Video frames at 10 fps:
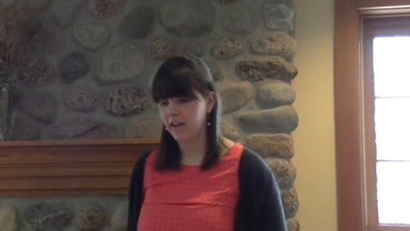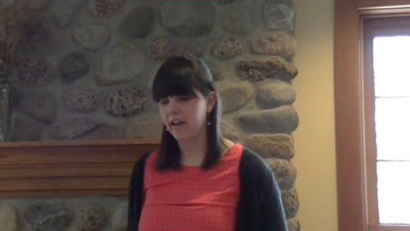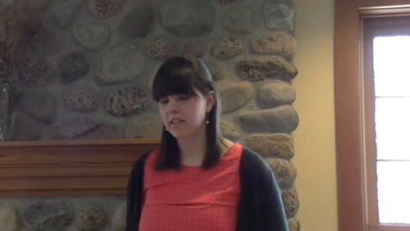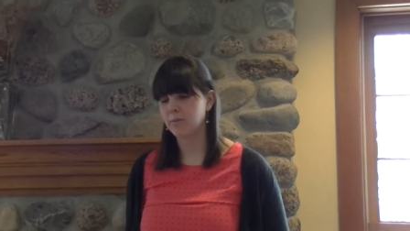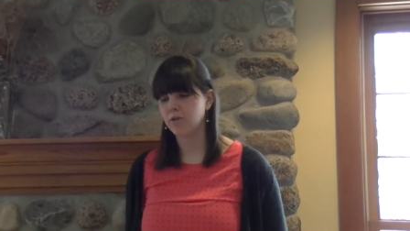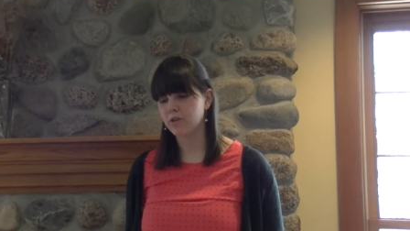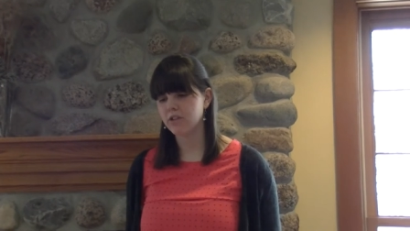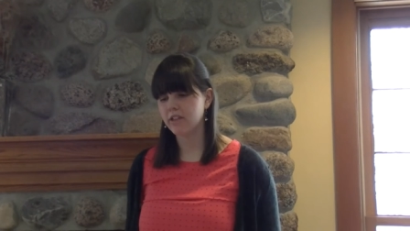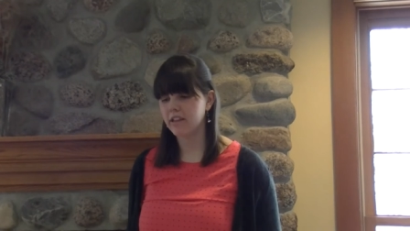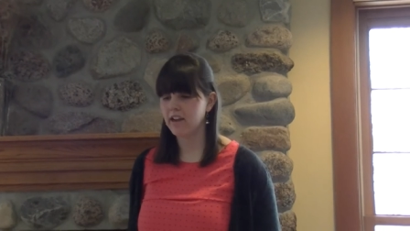
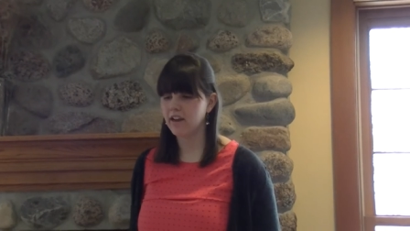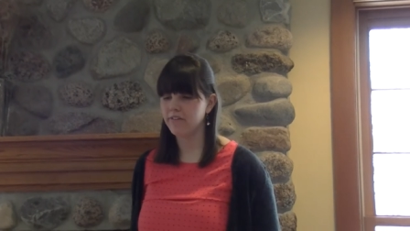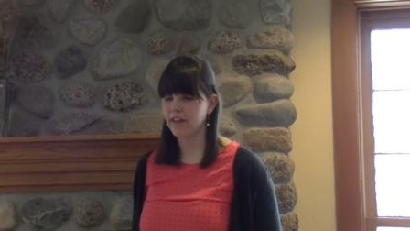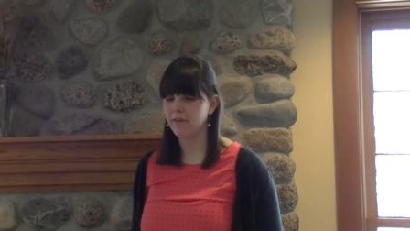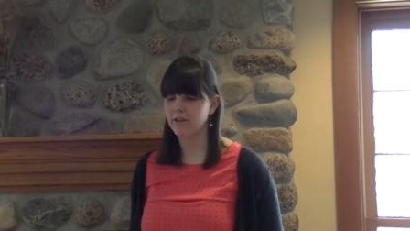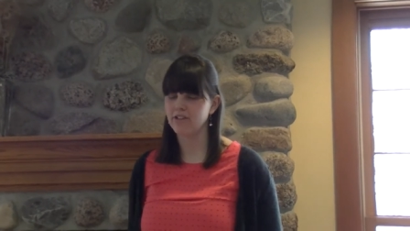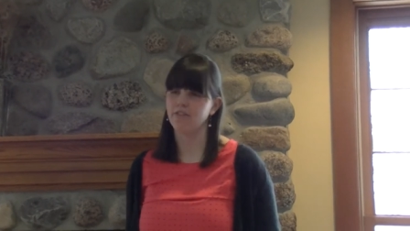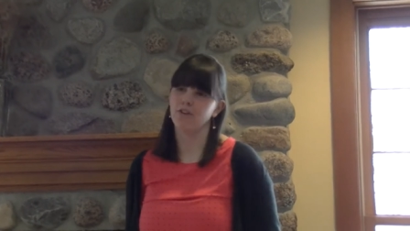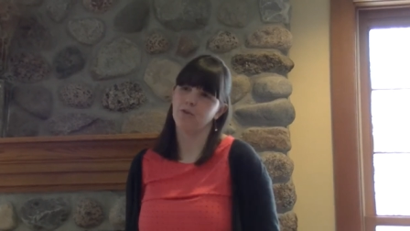exposure to the native language, if